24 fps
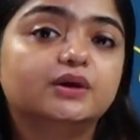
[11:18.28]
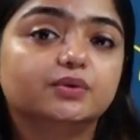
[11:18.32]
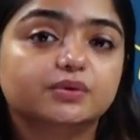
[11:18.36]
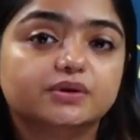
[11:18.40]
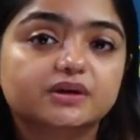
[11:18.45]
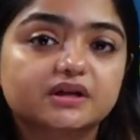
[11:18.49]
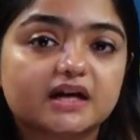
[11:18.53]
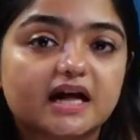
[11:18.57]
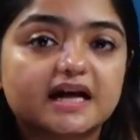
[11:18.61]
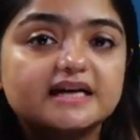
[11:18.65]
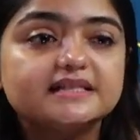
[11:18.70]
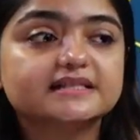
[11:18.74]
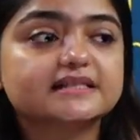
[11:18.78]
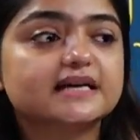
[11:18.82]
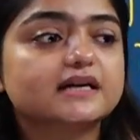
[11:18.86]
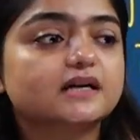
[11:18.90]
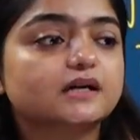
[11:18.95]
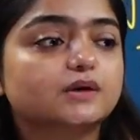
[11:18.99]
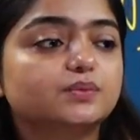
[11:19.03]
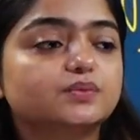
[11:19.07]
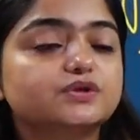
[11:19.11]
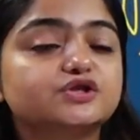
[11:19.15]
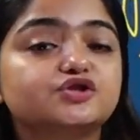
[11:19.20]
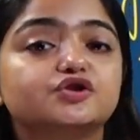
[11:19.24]
utilized and
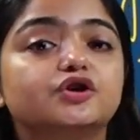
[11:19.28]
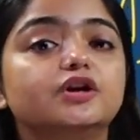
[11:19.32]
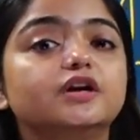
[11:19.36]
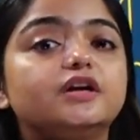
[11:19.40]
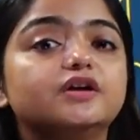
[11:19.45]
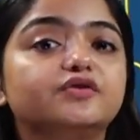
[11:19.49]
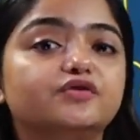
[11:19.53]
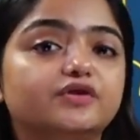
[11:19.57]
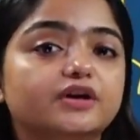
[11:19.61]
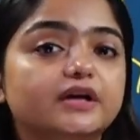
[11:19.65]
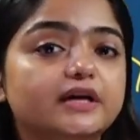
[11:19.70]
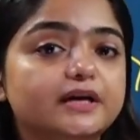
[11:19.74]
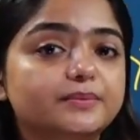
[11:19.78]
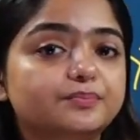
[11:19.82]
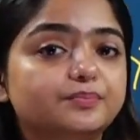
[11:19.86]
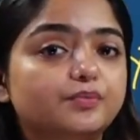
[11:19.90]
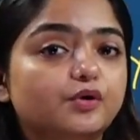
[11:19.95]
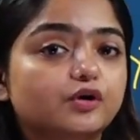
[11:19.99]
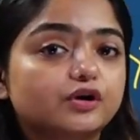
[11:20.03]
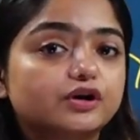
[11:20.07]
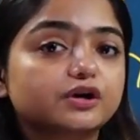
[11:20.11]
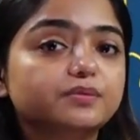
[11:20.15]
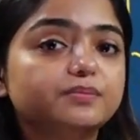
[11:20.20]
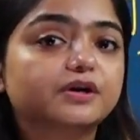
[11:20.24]
it was really, really
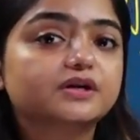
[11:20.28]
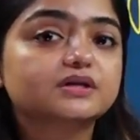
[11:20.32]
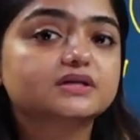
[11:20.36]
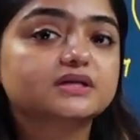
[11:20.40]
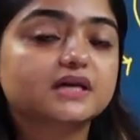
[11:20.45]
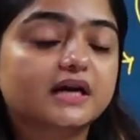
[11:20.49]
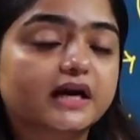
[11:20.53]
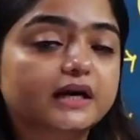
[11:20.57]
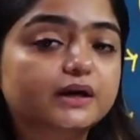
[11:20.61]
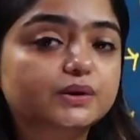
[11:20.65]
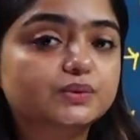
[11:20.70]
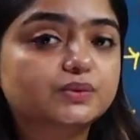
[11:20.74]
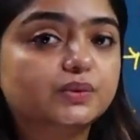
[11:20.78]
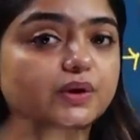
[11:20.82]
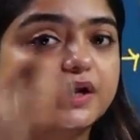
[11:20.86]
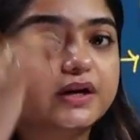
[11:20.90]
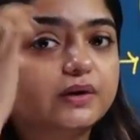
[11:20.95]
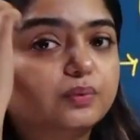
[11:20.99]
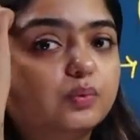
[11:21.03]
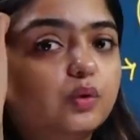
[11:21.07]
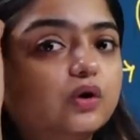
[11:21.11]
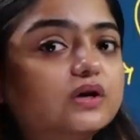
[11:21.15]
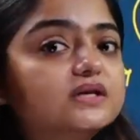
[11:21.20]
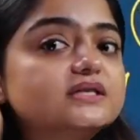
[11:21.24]
important because it,
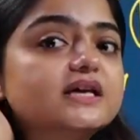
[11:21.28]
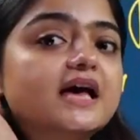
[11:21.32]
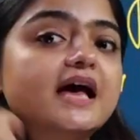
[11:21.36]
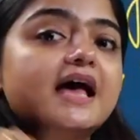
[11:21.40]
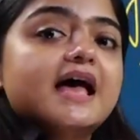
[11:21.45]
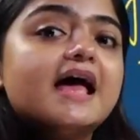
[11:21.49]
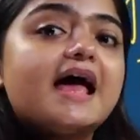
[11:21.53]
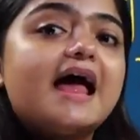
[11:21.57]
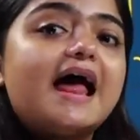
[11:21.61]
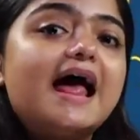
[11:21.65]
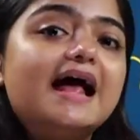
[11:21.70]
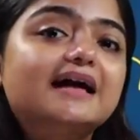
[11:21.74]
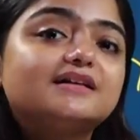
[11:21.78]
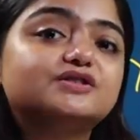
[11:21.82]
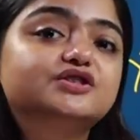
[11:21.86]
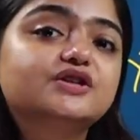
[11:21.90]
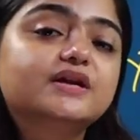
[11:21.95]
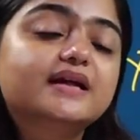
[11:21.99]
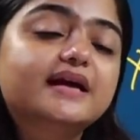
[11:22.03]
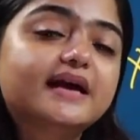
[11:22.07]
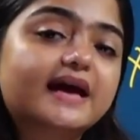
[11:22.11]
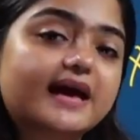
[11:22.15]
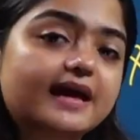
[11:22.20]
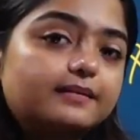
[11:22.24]
it was
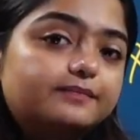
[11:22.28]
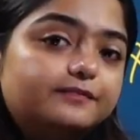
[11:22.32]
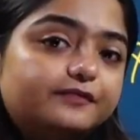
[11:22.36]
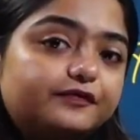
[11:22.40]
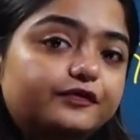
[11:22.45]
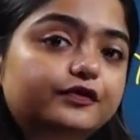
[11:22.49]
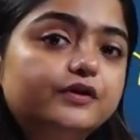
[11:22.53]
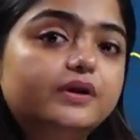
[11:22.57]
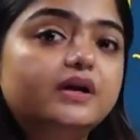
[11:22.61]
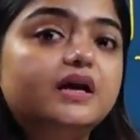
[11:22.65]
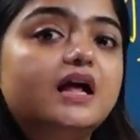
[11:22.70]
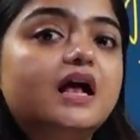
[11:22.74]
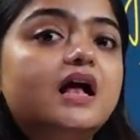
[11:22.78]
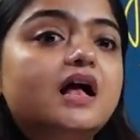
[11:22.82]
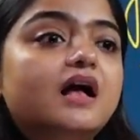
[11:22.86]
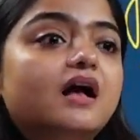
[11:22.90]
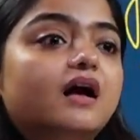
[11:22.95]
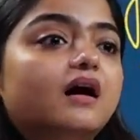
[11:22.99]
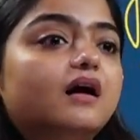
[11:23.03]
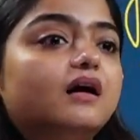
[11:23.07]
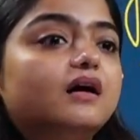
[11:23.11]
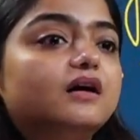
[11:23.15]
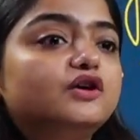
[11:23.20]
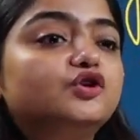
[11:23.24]
actually helpful,
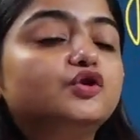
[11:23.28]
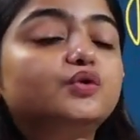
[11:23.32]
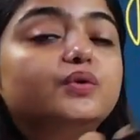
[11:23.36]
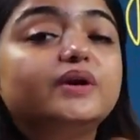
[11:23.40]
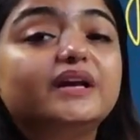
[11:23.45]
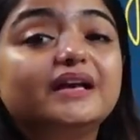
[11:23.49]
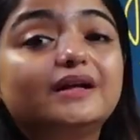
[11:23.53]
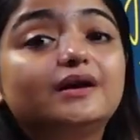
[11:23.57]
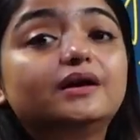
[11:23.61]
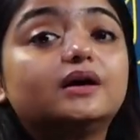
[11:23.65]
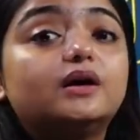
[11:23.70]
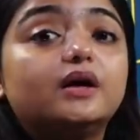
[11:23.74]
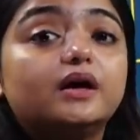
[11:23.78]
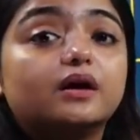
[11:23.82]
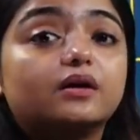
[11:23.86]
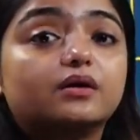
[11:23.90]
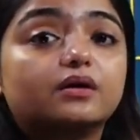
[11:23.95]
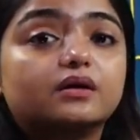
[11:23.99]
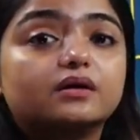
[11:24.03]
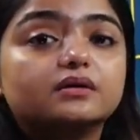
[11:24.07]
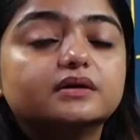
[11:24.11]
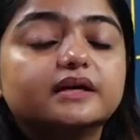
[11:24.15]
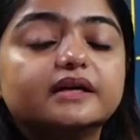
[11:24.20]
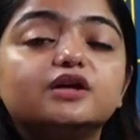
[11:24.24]
uh, you know, in,
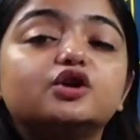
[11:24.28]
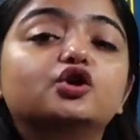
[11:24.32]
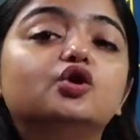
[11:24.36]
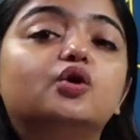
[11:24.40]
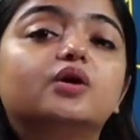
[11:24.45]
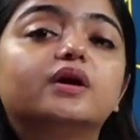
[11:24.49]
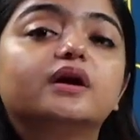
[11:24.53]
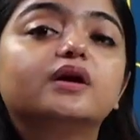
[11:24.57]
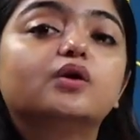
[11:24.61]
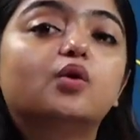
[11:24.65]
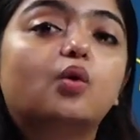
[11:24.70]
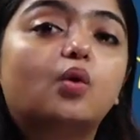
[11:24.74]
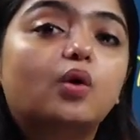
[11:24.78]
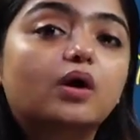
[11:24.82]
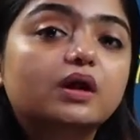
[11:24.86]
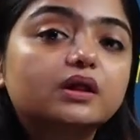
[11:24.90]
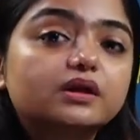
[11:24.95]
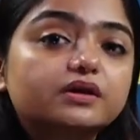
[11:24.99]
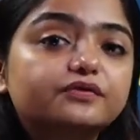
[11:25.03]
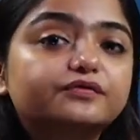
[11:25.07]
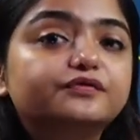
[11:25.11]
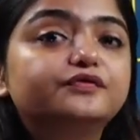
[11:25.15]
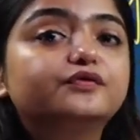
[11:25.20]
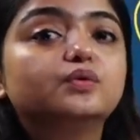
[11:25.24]
cure, in curing all
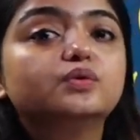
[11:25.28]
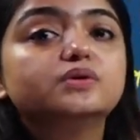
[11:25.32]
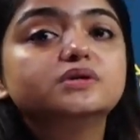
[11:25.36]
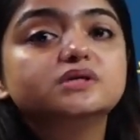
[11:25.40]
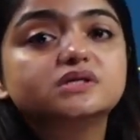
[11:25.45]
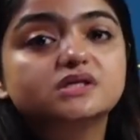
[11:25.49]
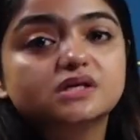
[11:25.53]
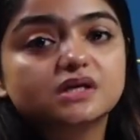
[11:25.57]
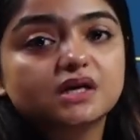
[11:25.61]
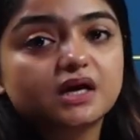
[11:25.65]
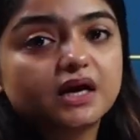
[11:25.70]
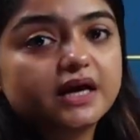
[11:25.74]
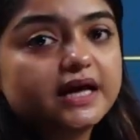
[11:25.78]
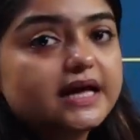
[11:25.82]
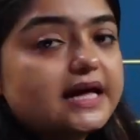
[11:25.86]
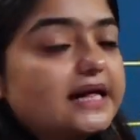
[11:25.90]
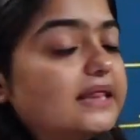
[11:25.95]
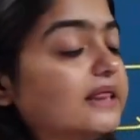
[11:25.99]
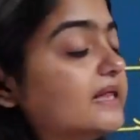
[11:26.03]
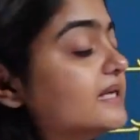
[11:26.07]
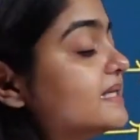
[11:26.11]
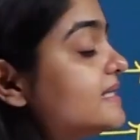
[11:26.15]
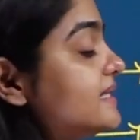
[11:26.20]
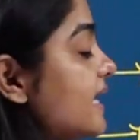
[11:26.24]
the wounds
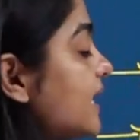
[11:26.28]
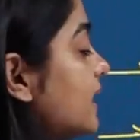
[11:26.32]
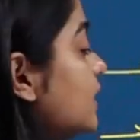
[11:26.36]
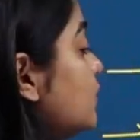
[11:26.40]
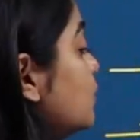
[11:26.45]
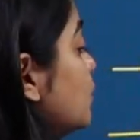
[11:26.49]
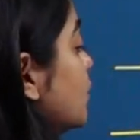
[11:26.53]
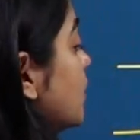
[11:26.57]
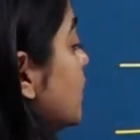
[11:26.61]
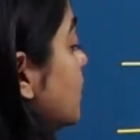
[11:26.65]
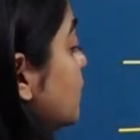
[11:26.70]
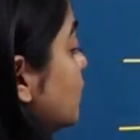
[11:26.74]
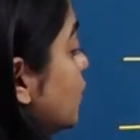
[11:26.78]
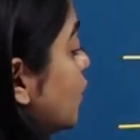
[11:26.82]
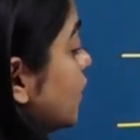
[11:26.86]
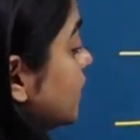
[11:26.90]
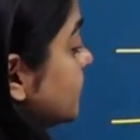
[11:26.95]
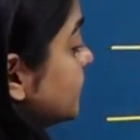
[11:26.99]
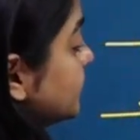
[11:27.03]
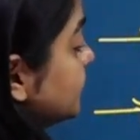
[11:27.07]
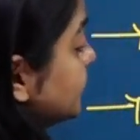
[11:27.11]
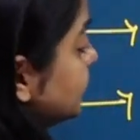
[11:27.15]
in the Second World War.